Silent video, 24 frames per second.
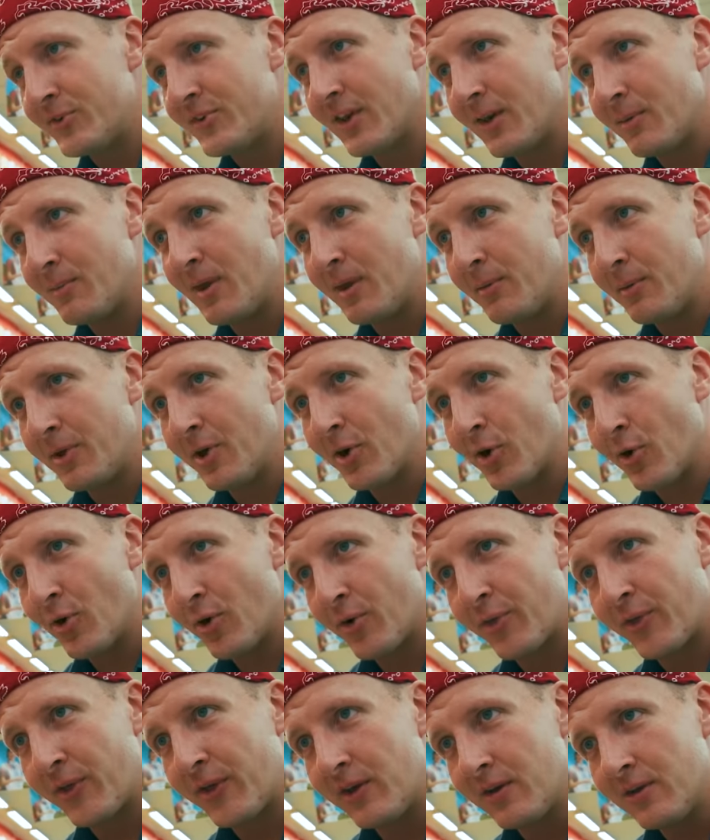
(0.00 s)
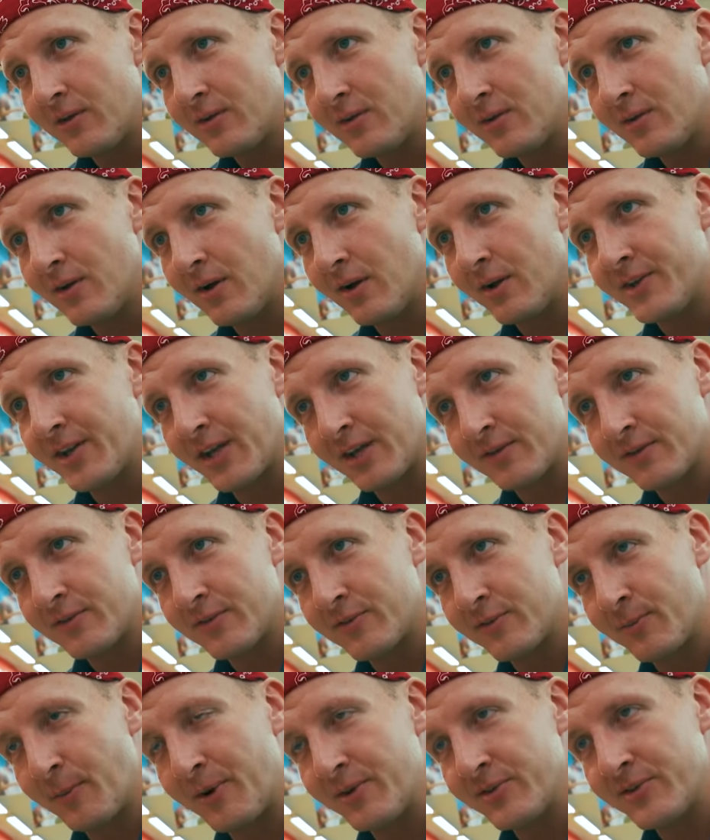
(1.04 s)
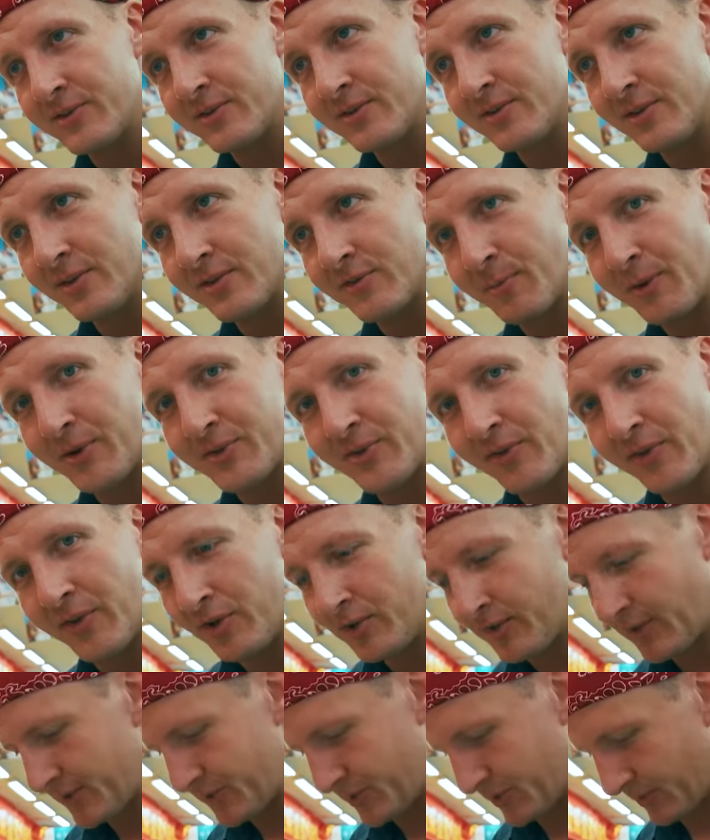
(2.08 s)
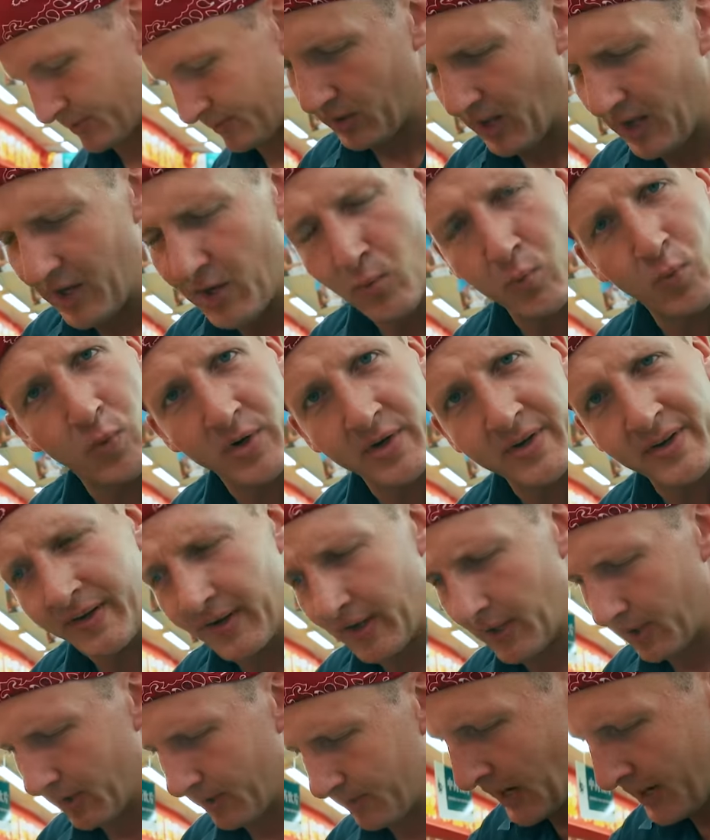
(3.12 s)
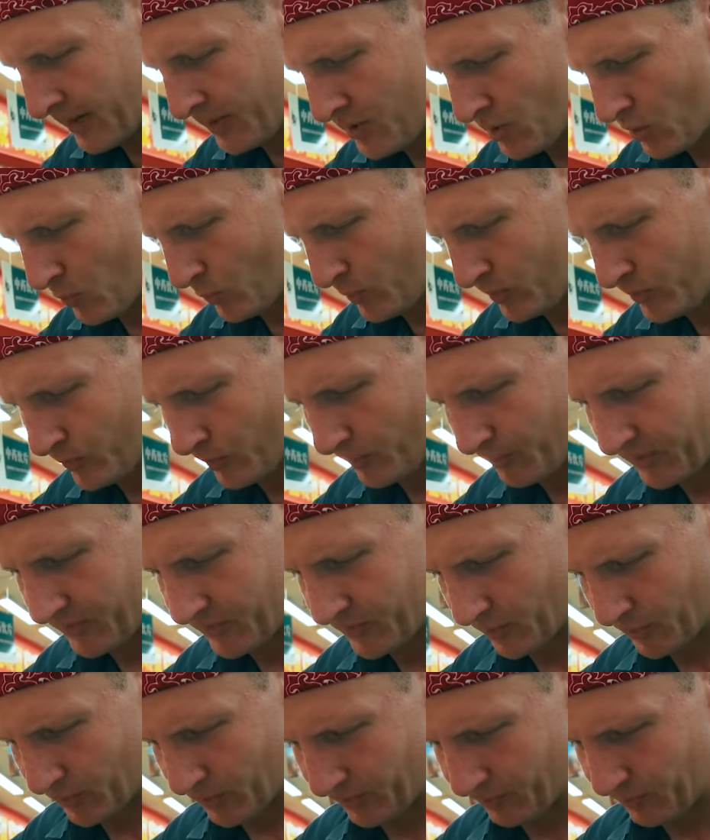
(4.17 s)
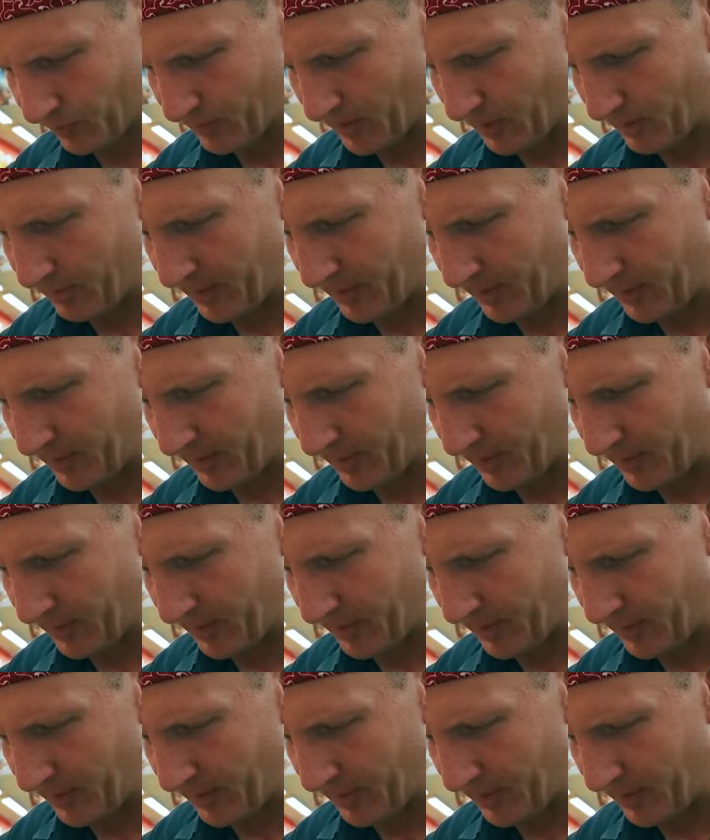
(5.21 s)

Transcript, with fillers: say maybe earthy. The taste smells, it smells a little like dirt. A lot of wood in here. I didn't know wood would be so good for my